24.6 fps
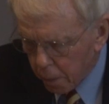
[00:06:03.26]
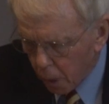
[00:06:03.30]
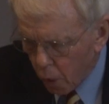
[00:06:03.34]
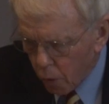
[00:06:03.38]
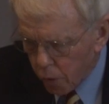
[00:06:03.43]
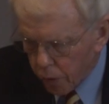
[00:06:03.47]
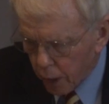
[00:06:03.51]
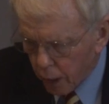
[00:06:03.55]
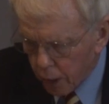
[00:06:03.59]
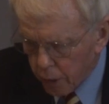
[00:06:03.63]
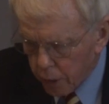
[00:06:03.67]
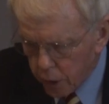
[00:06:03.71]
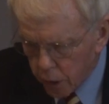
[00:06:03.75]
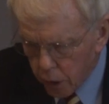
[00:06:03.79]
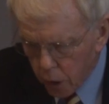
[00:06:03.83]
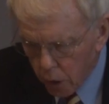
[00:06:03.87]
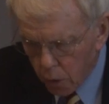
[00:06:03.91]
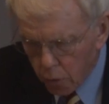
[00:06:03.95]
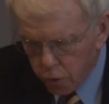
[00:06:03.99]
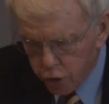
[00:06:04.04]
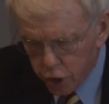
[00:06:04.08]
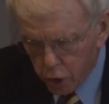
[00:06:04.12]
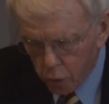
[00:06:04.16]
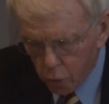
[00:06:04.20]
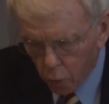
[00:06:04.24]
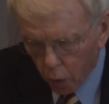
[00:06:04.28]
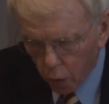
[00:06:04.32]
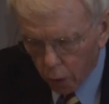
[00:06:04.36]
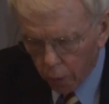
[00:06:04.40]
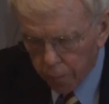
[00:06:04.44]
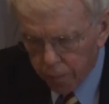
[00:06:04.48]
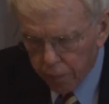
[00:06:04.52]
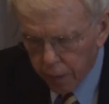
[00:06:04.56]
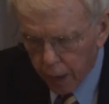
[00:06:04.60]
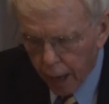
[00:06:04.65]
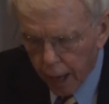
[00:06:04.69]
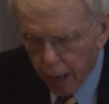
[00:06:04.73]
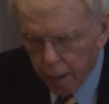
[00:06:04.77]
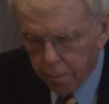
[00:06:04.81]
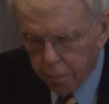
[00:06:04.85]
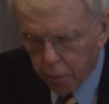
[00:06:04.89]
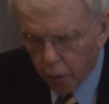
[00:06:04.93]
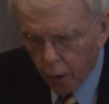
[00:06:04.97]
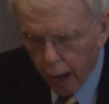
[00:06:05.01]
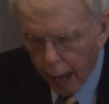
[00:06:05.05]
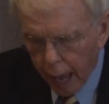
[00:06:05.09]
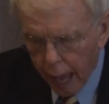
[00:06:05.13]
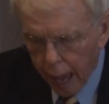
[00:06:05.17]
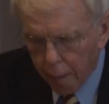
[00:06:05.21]
both unusual and
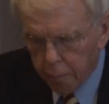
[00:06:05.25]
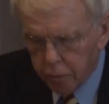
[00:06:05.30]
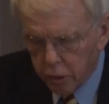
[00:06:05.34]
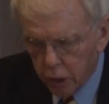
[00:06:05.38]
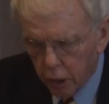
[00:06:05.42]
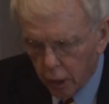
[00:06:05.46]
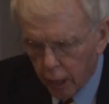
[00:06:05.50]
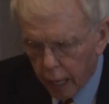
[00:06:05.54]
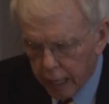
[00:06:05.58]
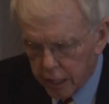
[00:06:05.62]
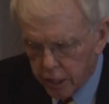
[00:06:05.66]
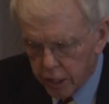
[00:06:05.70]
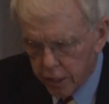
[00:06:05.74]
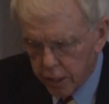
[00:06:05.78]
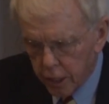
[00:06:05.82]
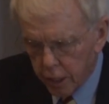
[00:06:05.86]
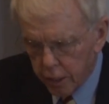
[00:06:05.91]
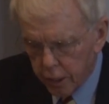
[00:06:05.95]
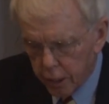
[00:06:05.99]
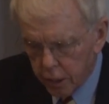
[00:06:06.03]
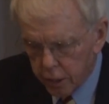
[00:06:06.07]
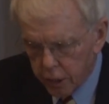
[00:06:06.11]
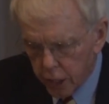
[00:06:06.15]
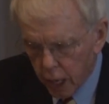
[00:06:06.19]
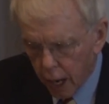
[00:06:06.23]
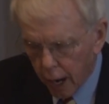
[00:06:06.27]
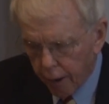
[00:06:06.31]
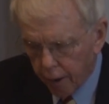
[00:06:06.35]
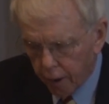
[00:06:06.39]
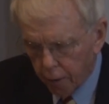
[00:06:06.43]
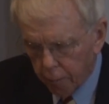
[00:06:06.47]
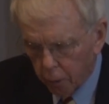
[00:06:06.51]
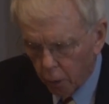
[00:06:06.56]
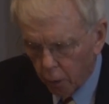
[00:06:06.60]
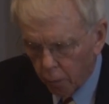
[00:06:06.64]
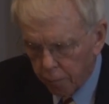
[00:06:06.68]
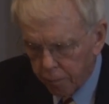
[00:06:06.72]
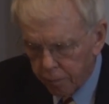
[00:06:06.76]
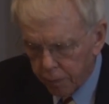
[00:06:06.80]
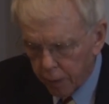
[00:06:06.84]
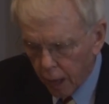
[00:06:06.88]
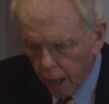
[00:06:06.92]
perhaps less than desirable,